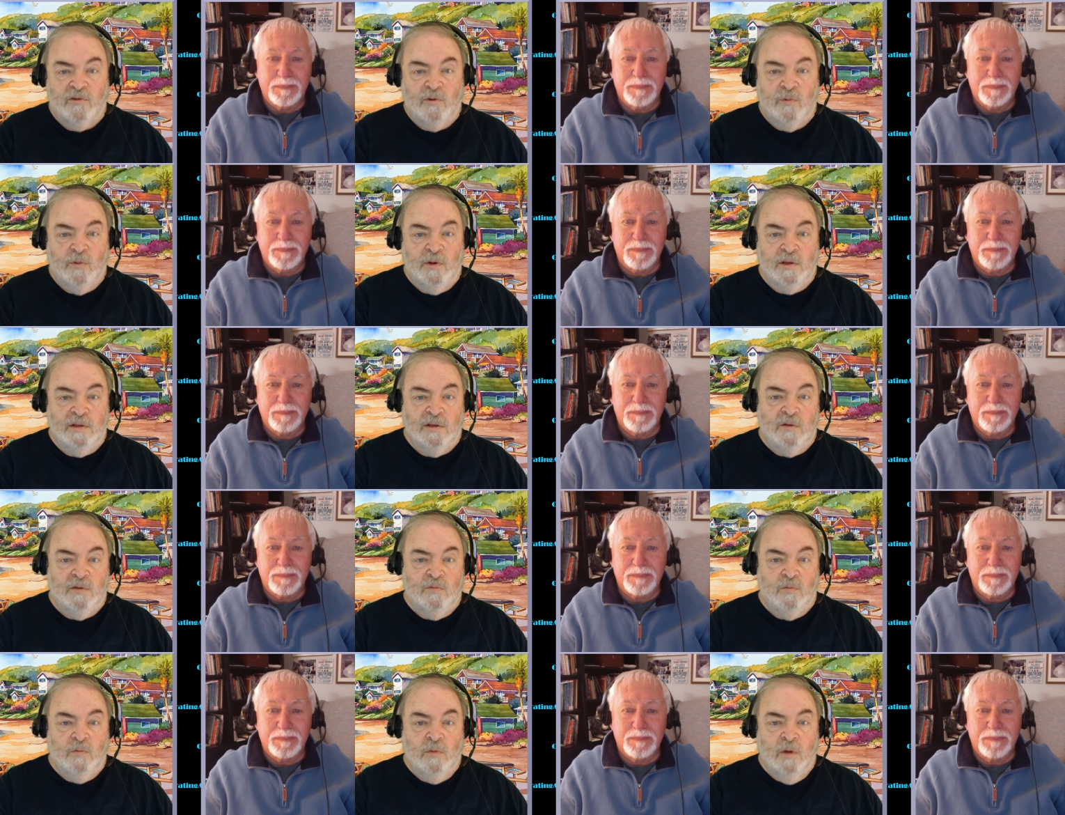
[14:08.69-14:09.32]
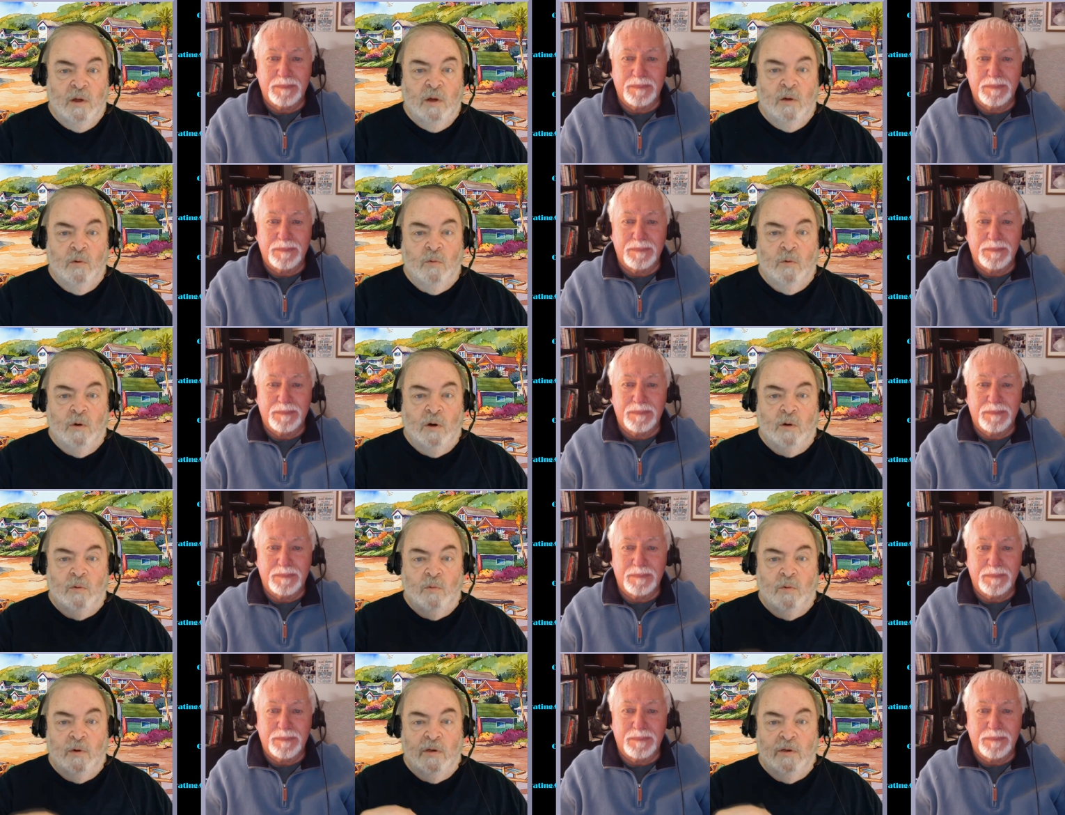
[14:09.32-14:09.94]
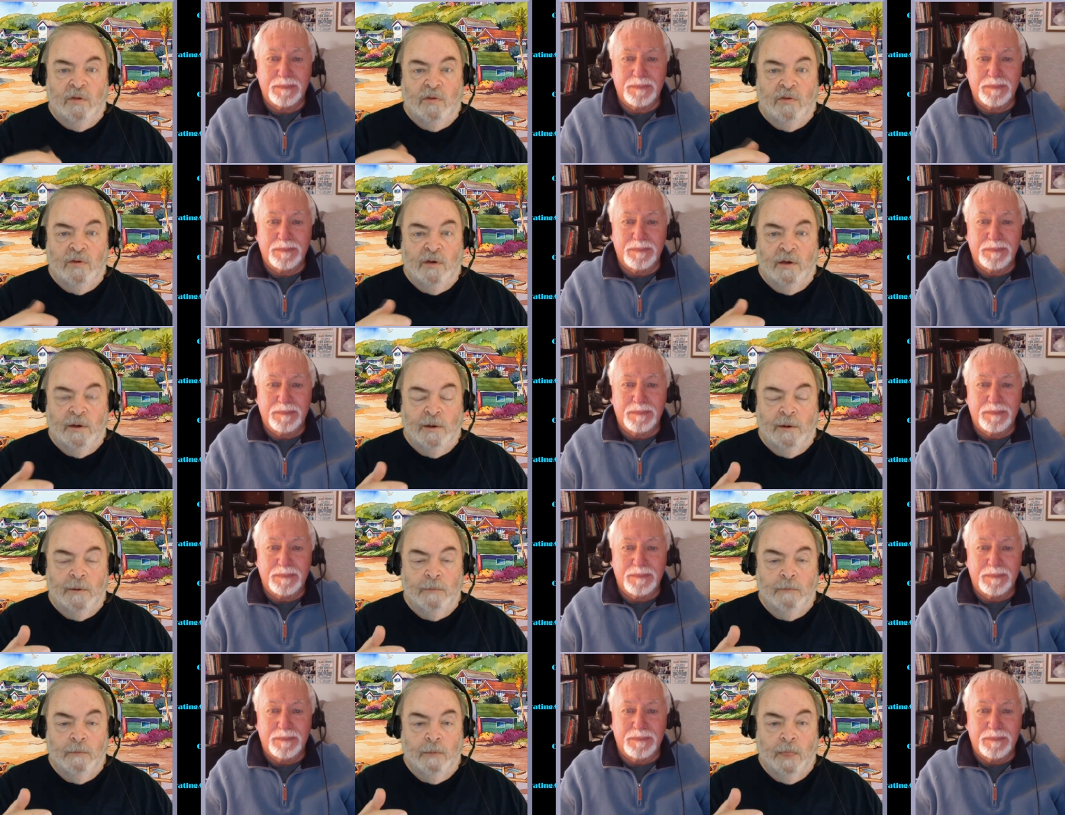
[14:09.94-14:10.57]
Speaker 1: We did one with
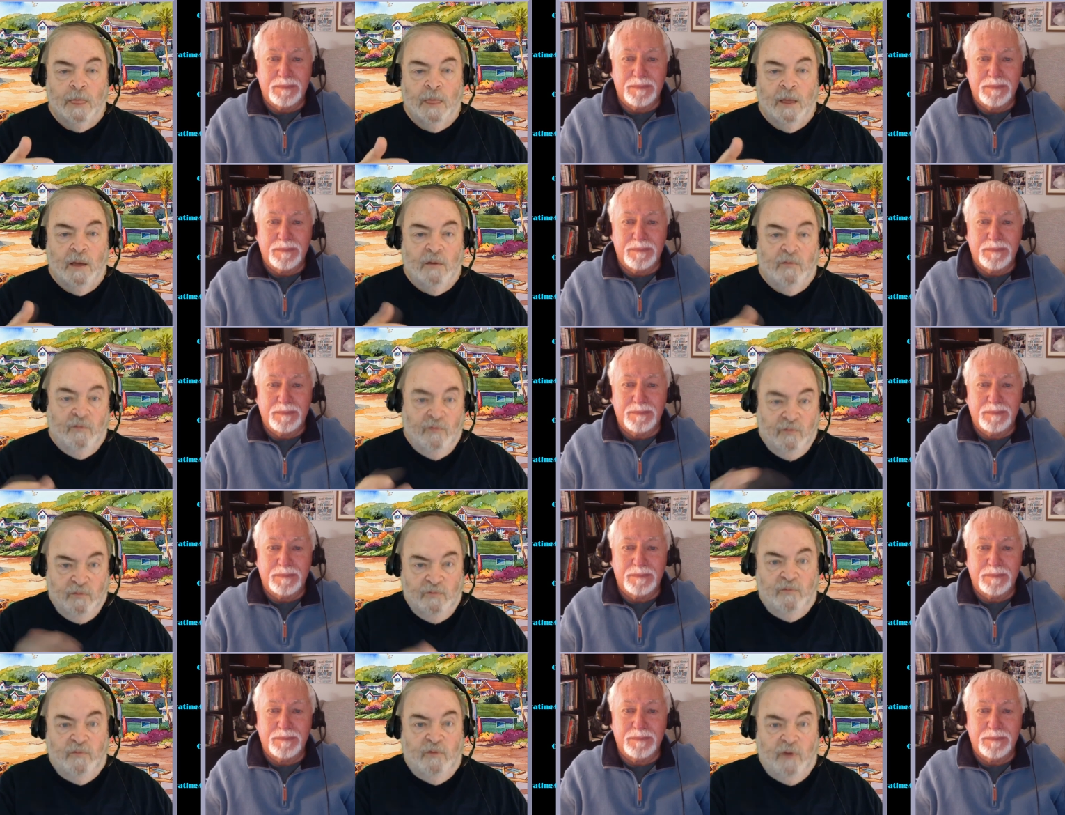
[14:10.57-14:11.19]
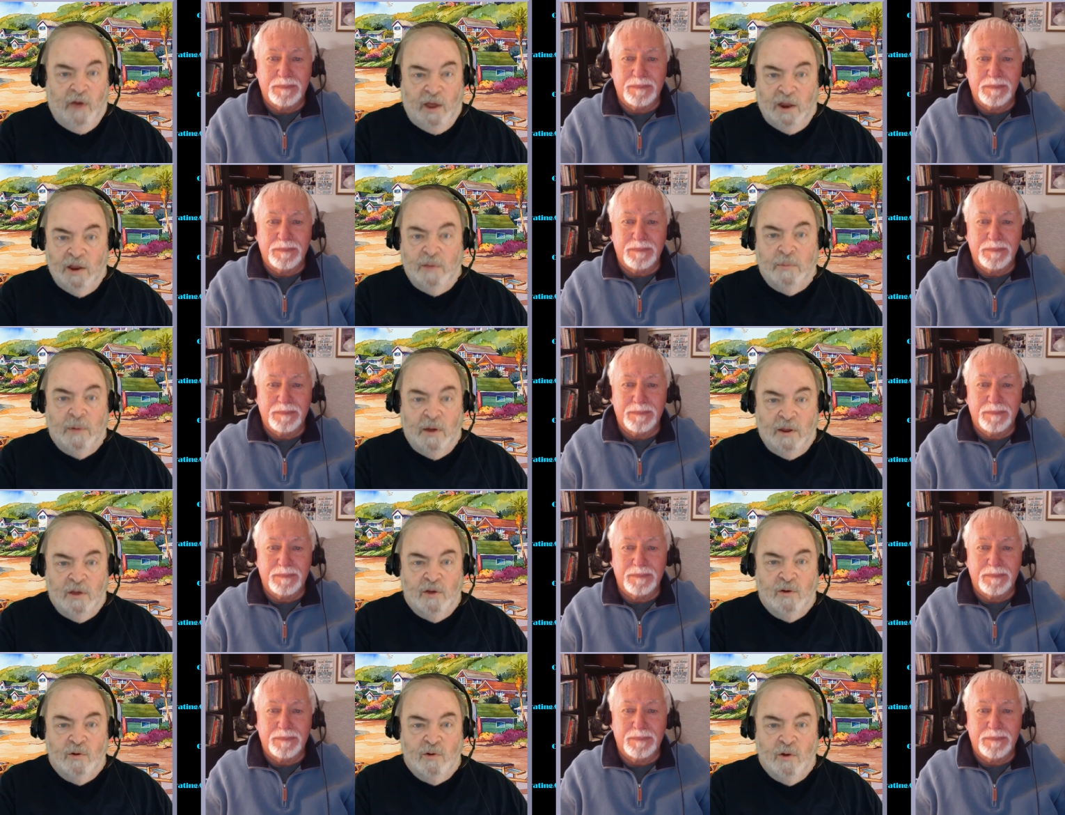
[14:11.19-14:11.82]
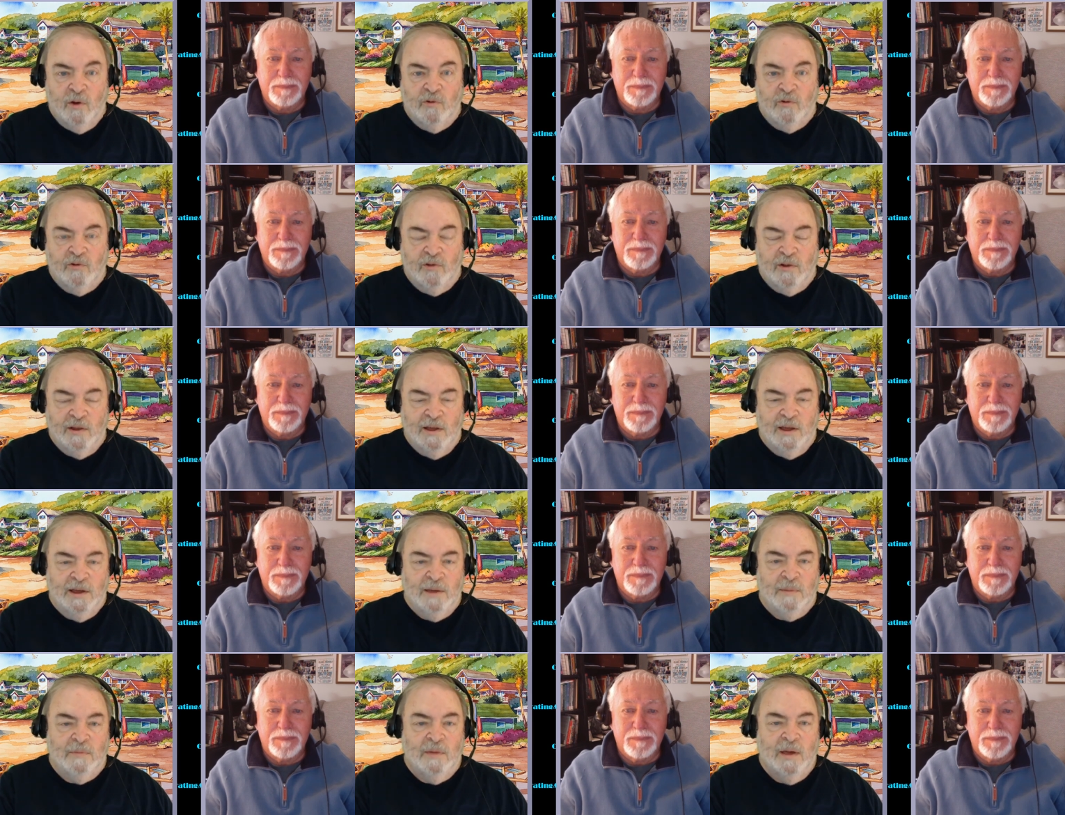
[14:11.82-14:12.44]
uh, uh, for anybody who knows the
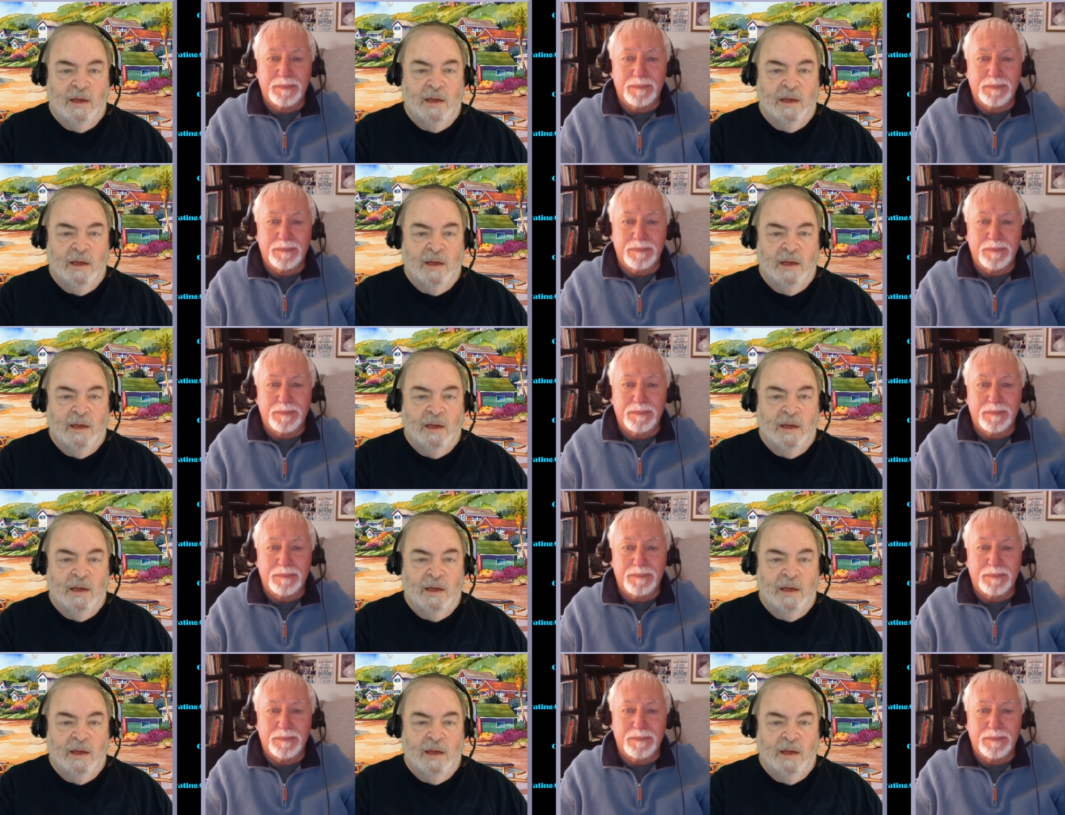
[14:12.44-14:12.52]
name